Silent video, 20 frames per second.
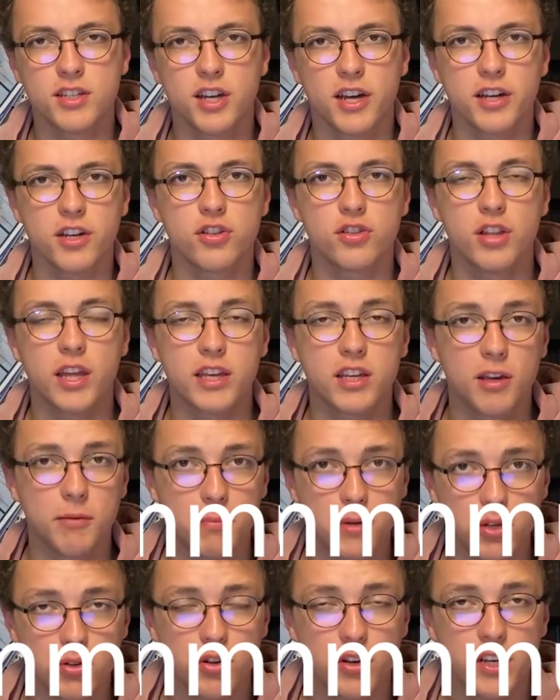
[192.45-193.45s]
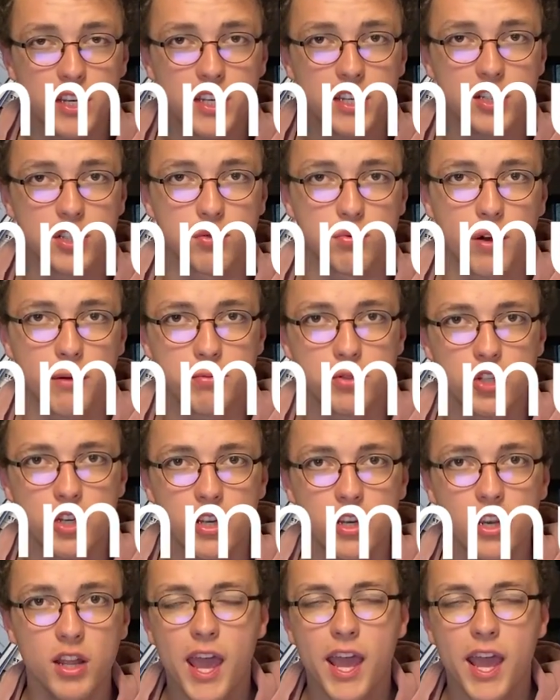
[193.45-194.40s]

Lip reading: titled like community disruption,